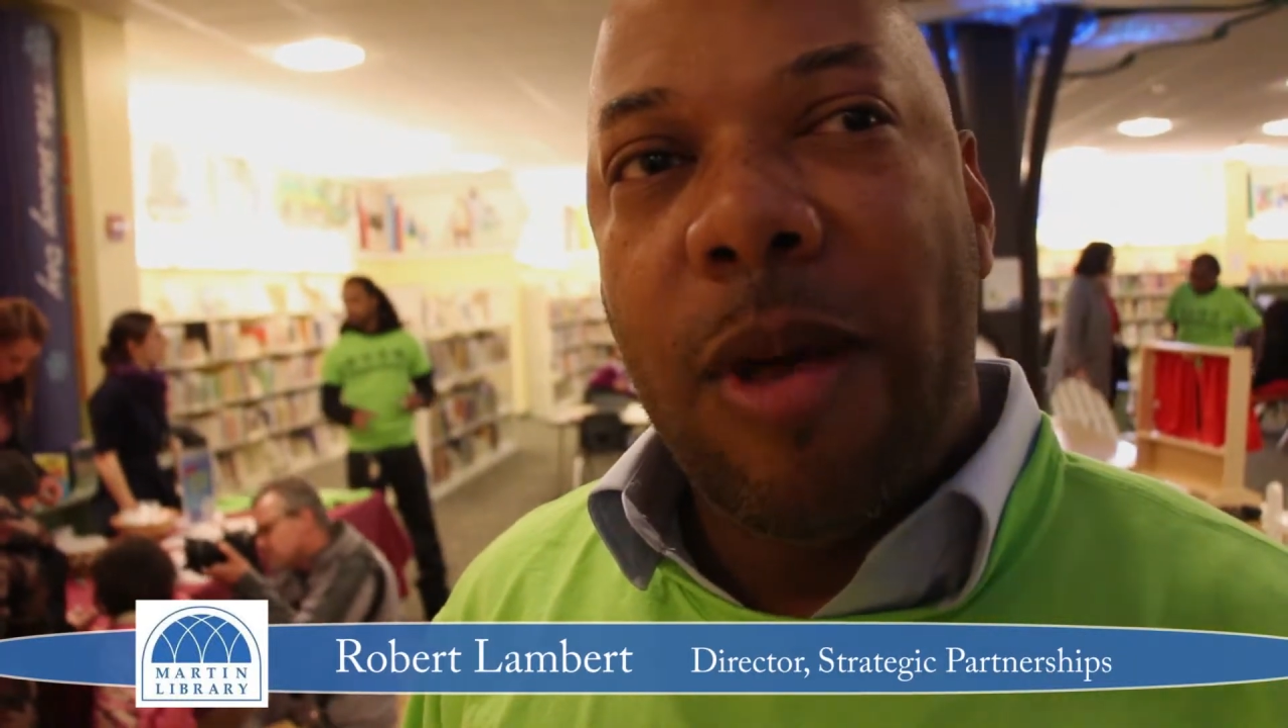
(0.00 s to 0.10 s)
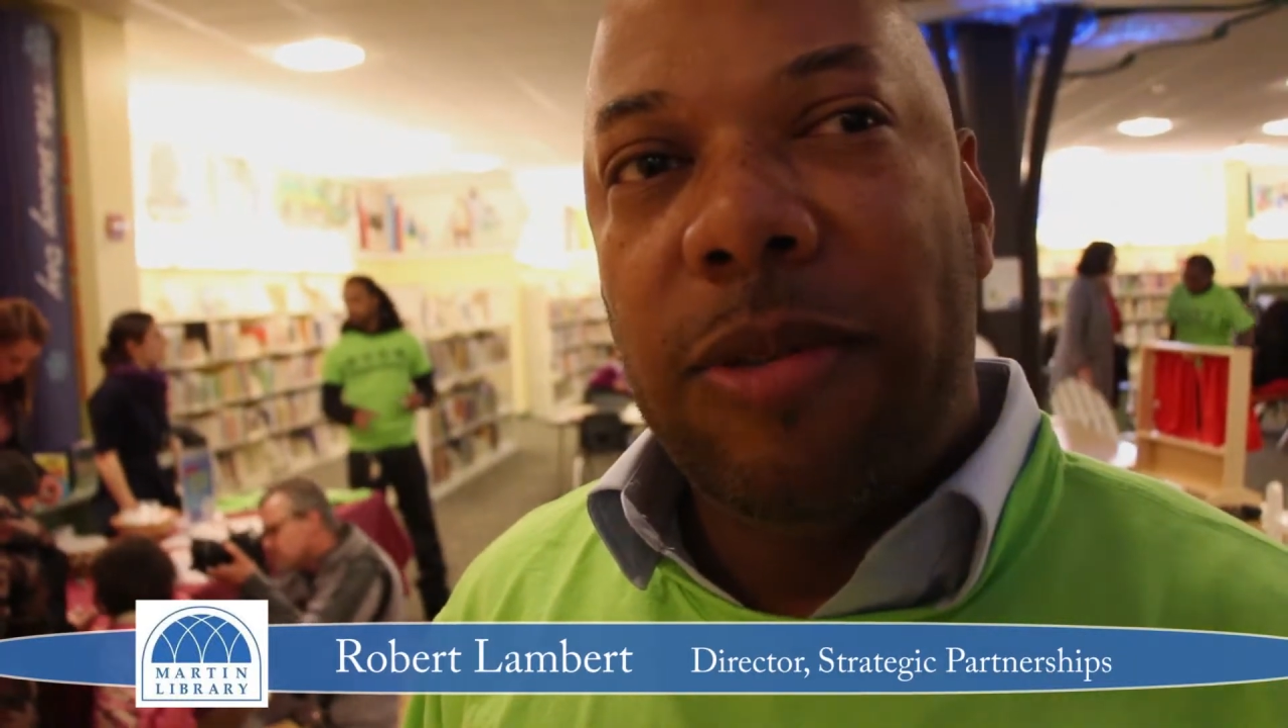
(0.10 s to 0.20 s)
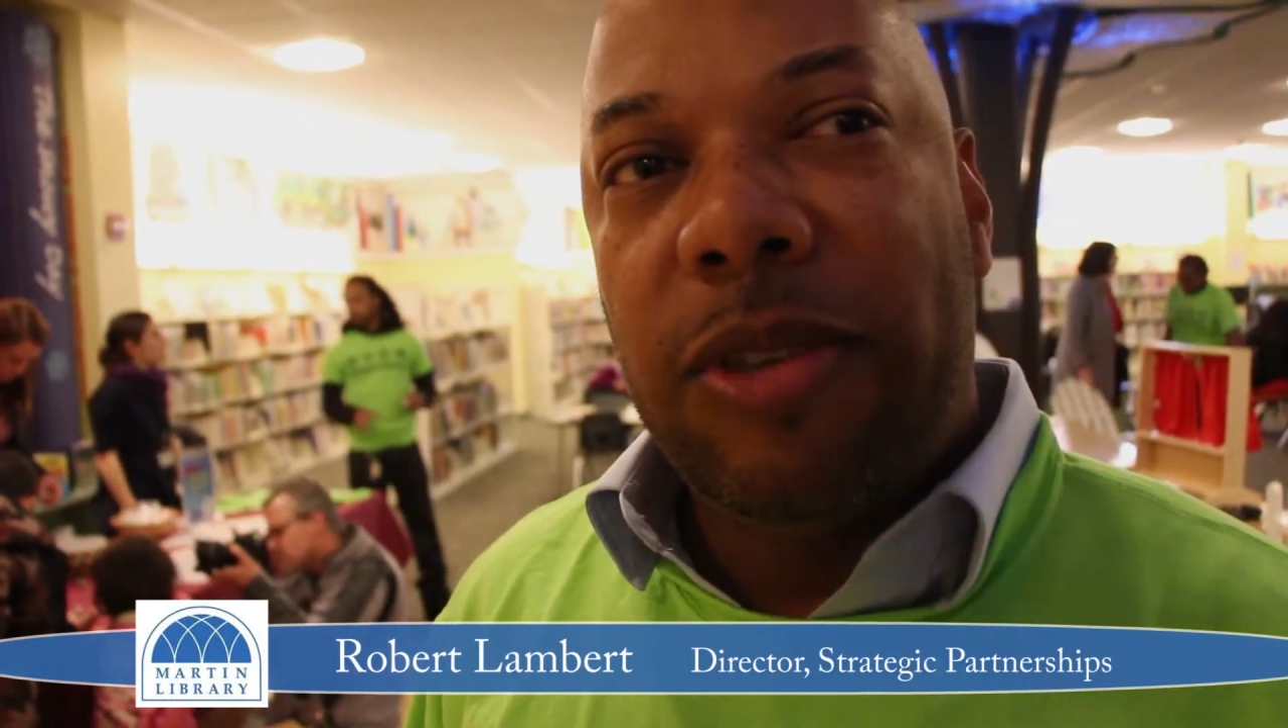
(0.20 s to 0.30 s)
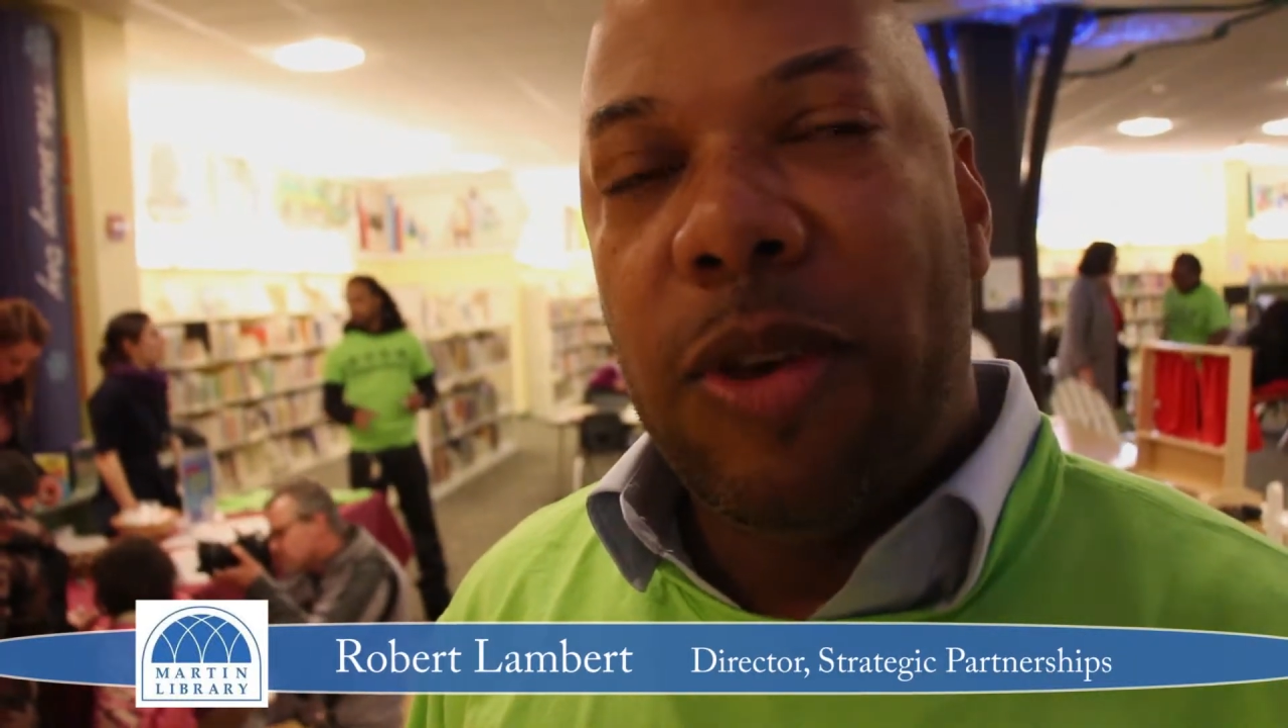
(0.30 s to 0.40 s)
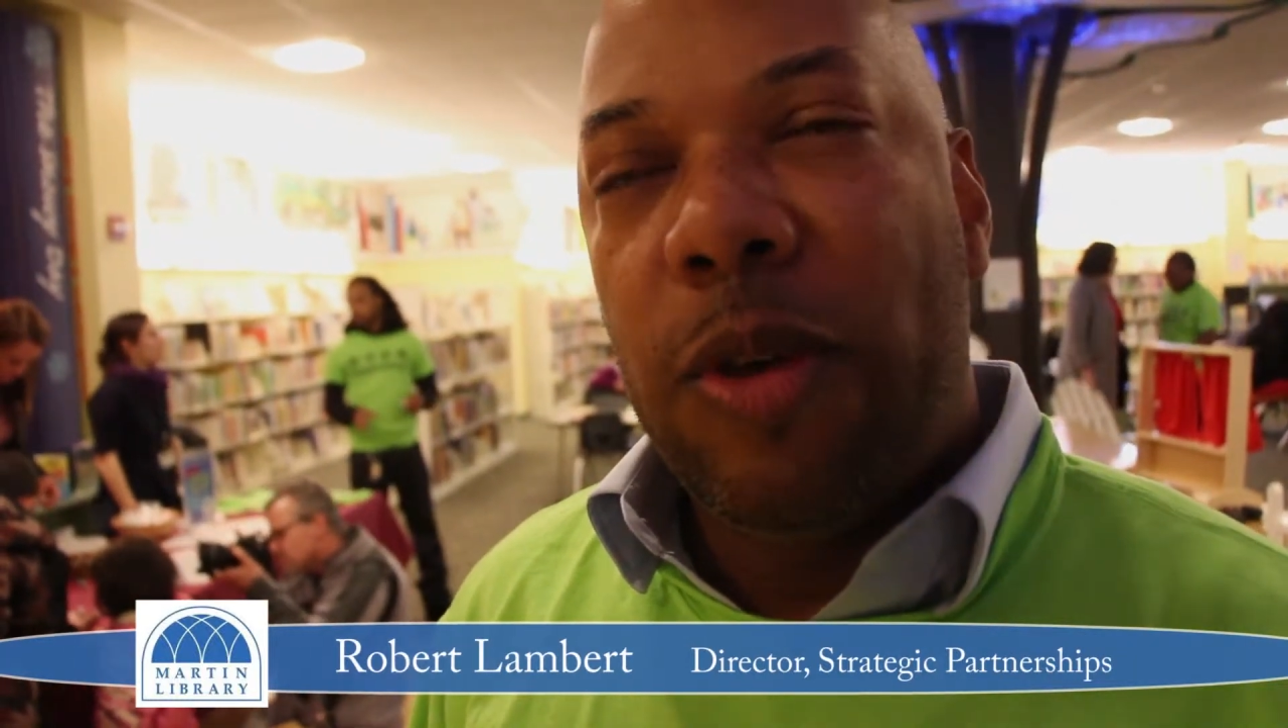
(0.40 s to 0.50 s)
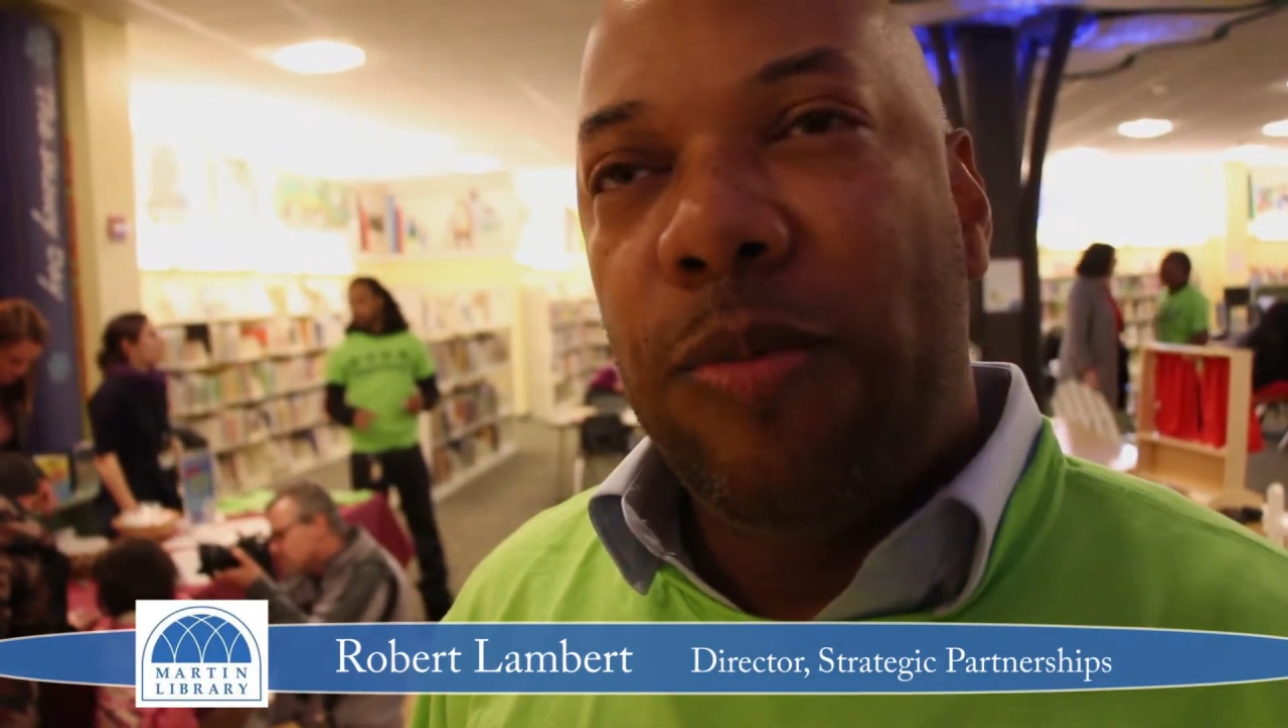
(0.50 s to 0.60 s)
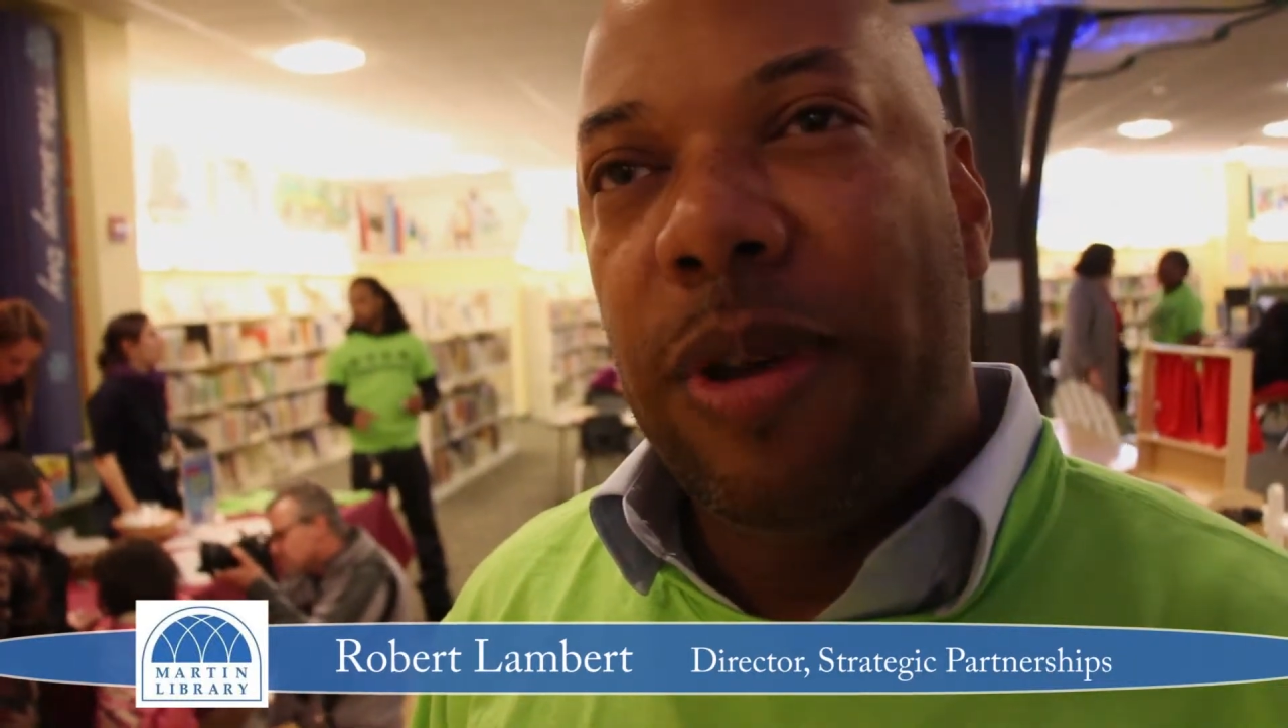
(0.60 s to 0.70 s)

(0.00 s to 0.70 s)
also